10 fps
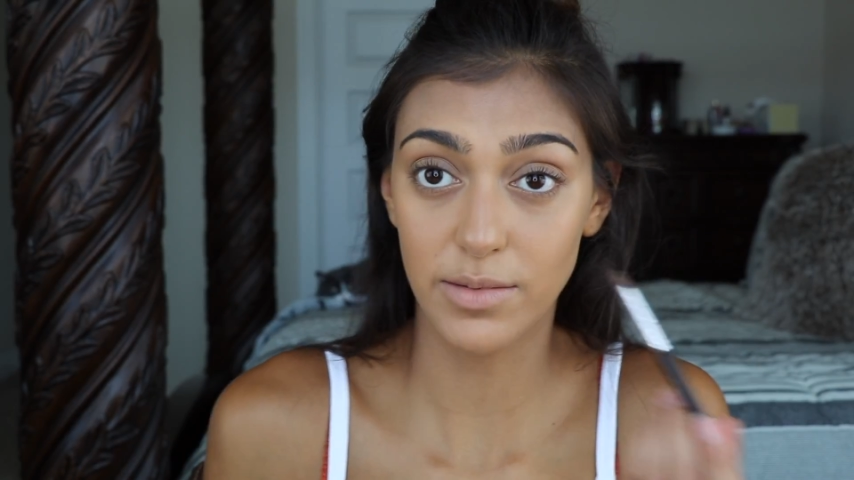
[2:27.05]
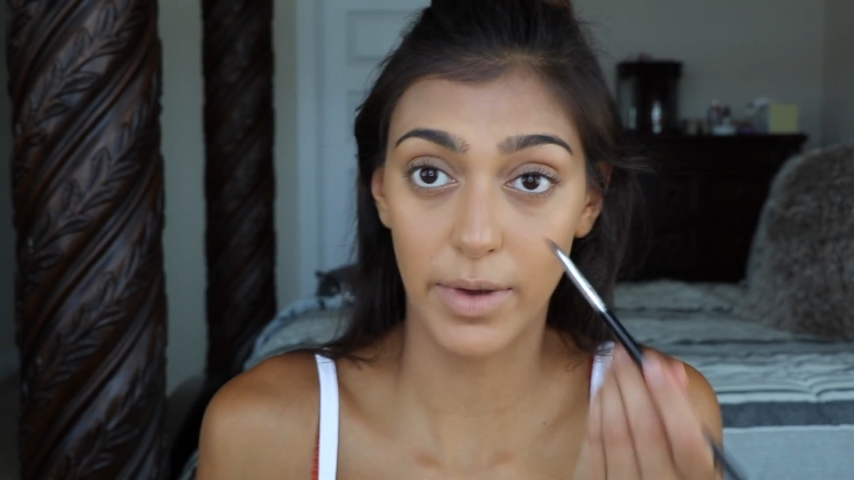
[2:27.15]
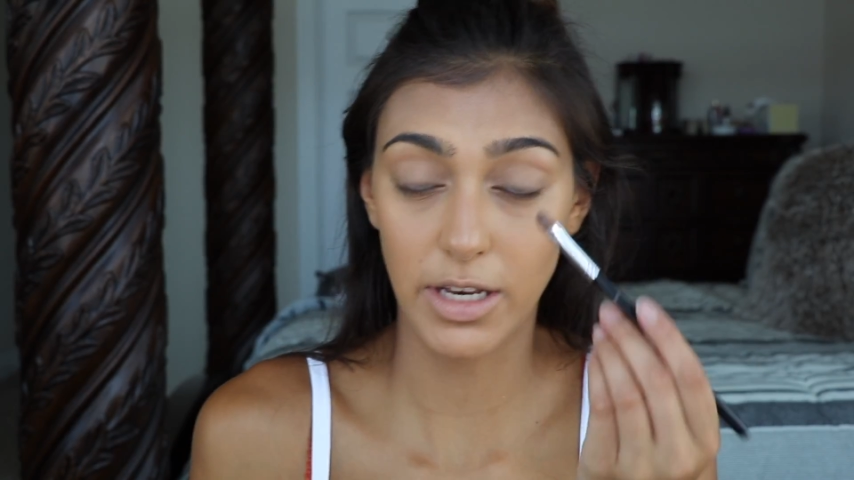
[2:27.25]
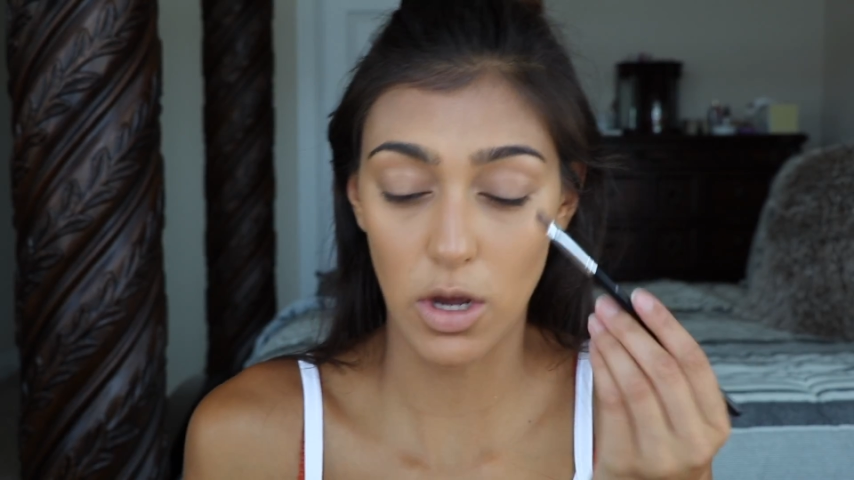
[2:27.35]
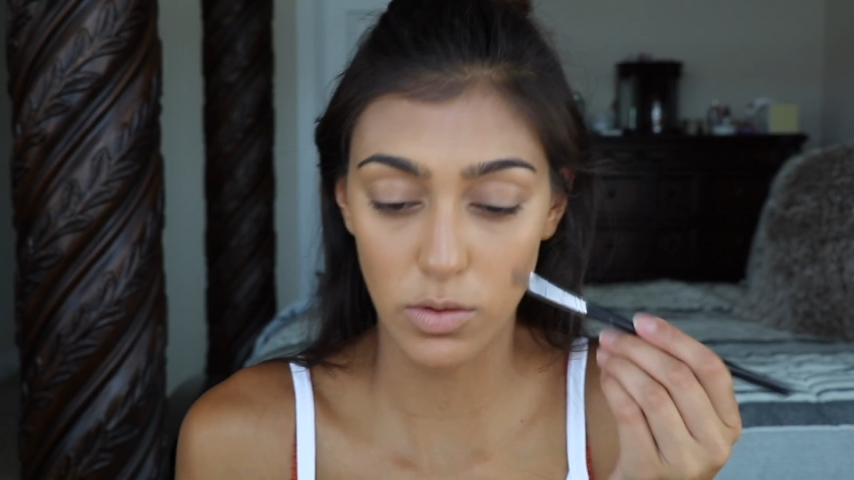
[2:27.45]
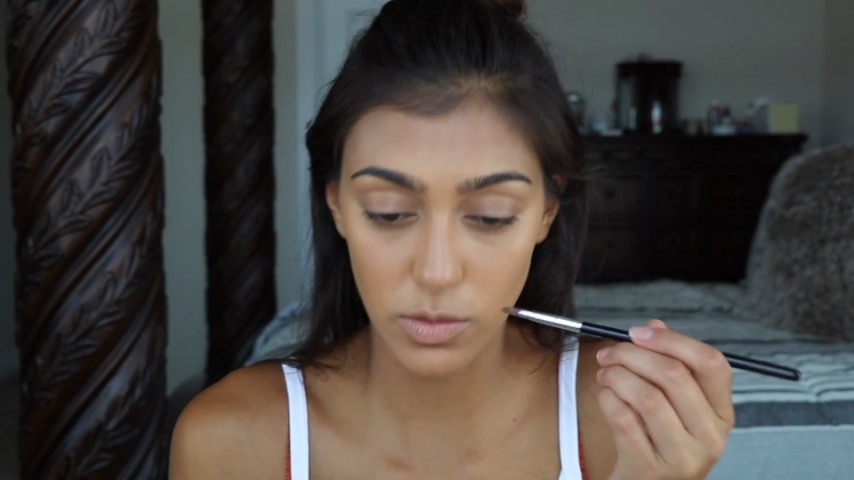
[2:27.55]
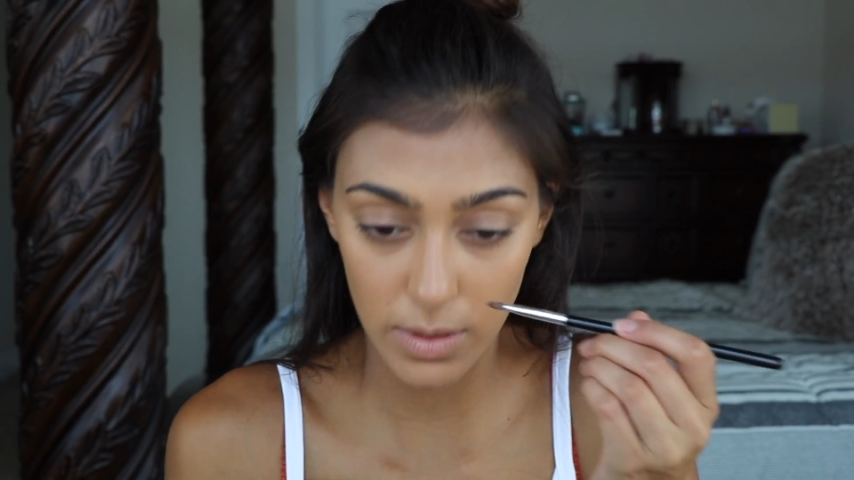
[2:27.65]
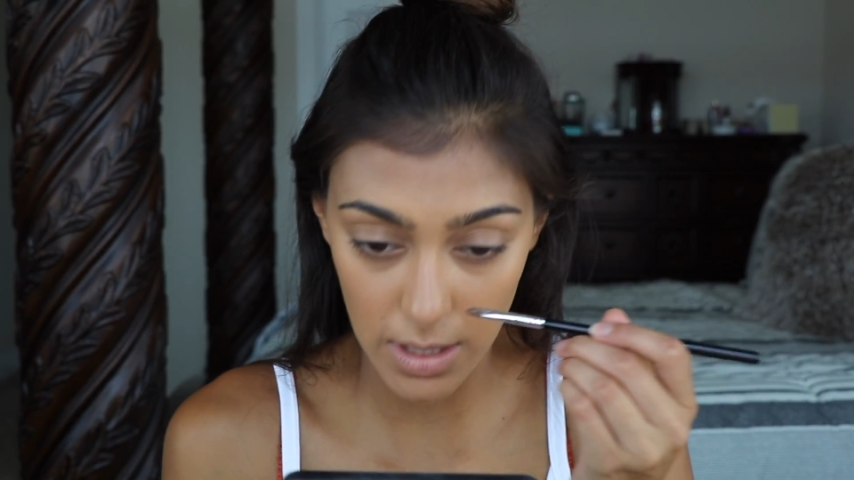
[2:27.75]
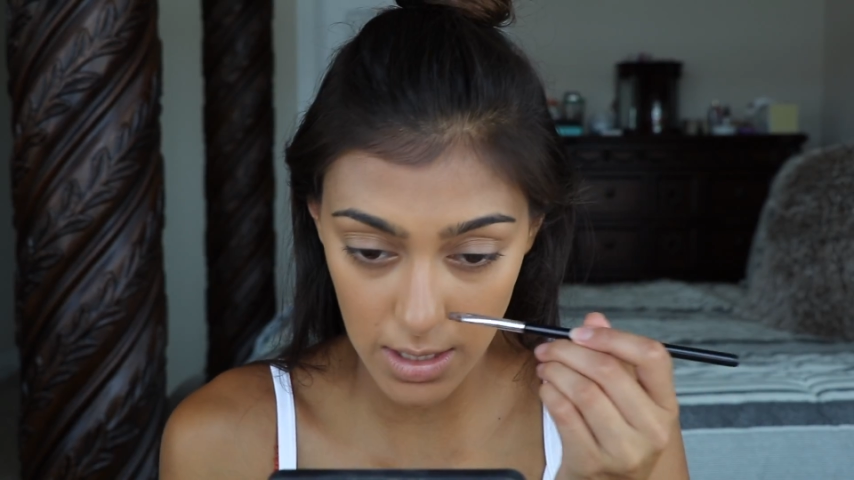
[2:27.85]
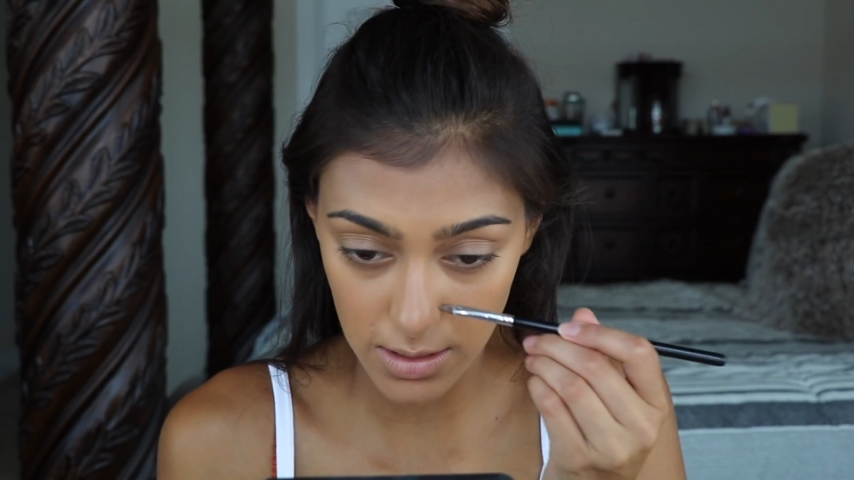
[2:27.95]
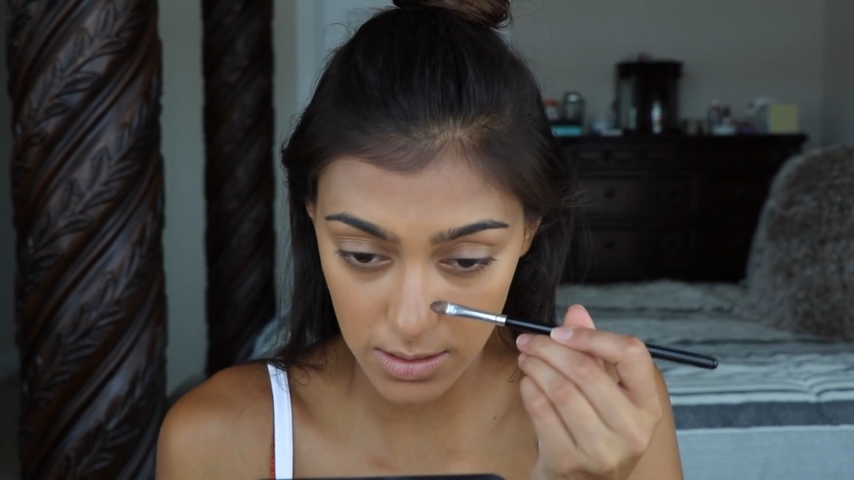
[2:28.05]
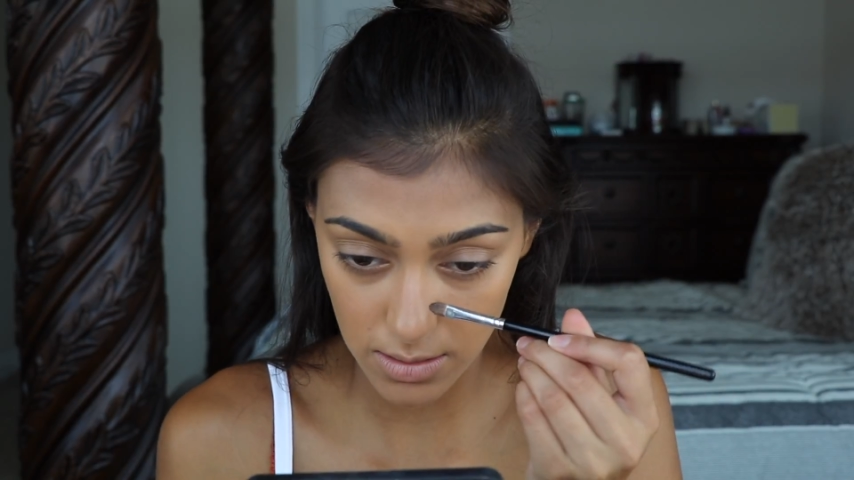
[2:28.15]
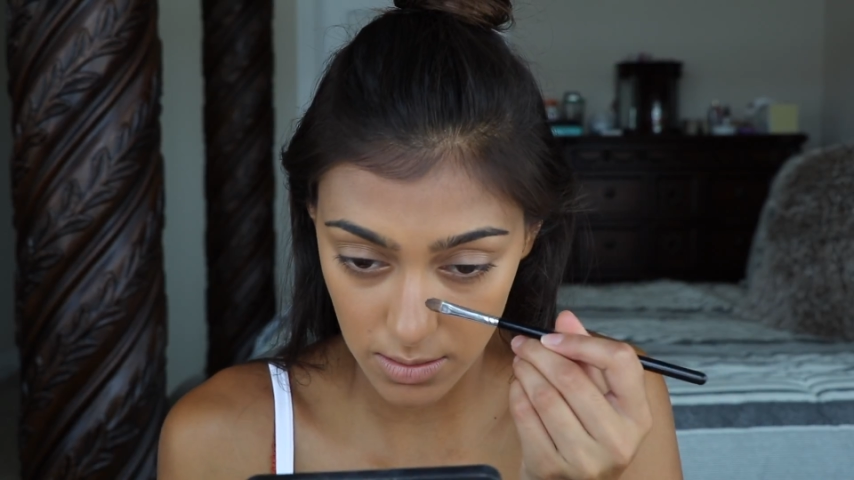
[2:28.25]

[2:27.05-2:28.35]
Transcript: of my nose with this.